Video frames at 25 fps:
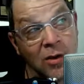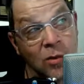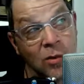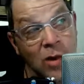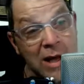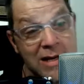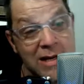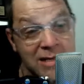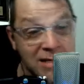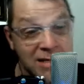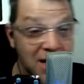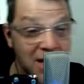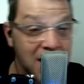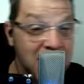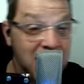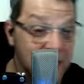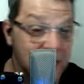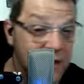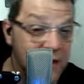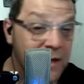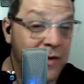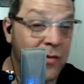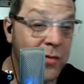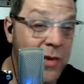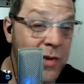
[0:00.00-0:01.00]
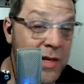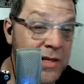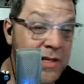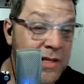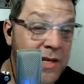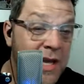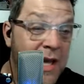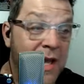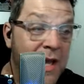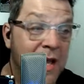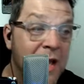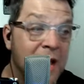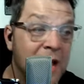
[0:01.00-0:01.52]
Wednesday,
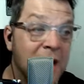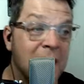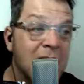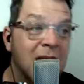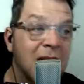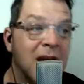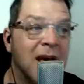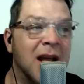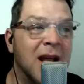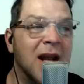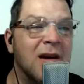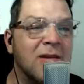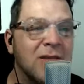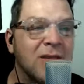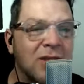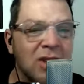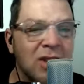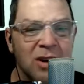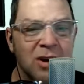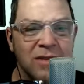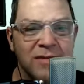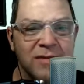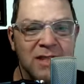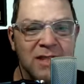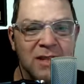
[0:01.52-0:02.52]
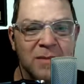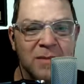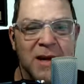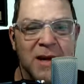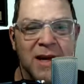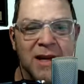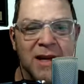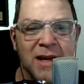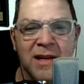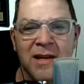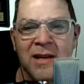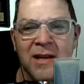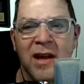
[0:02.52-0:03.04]
and I was nervous
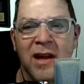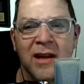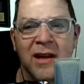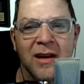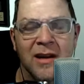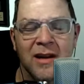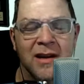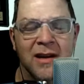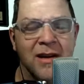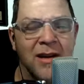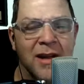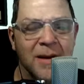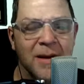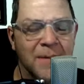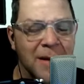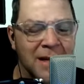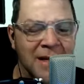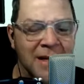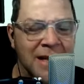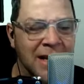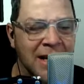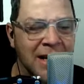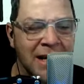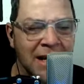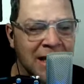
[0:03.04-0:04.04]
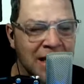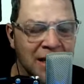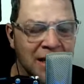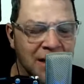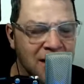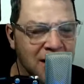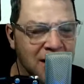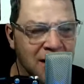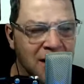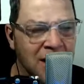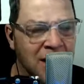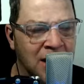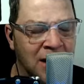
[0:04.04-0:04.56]
about it. Not about getting it,
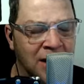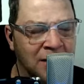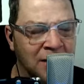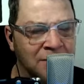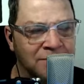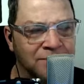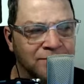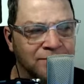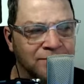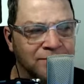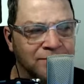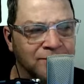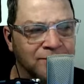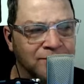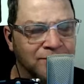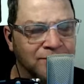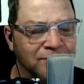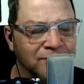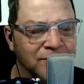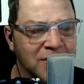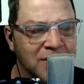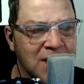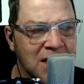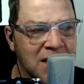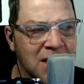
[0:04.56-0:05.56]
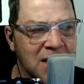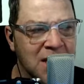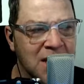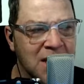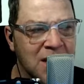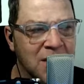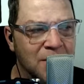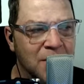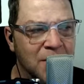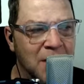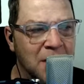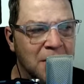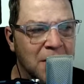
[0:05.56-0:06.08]
but
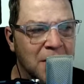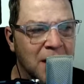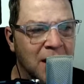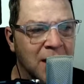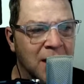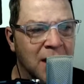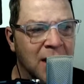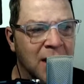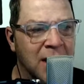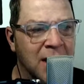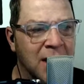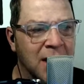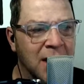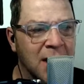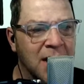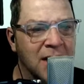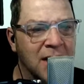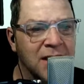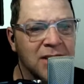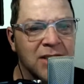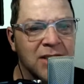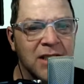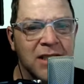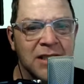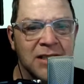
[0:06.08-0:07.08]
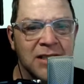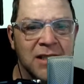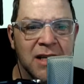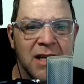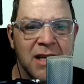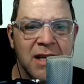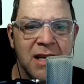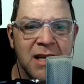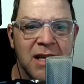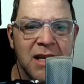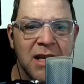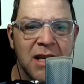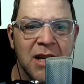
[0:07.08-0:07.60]
about like, geez,
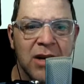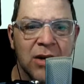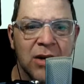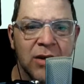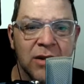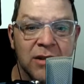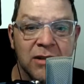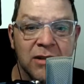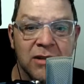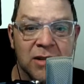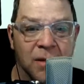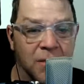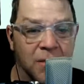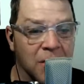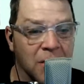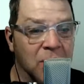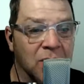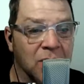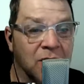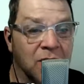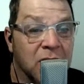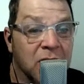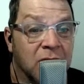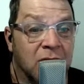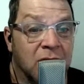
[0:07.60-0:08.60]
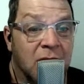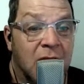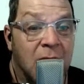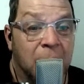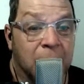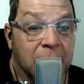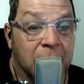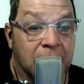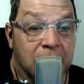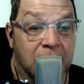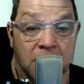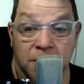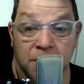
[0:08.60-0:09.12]
some people feel
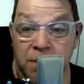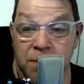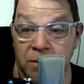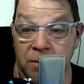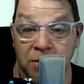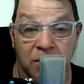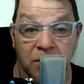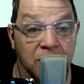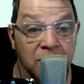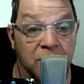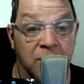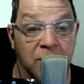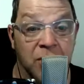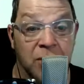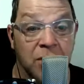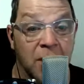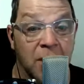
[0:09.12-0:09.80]
crappy. Some people don't feel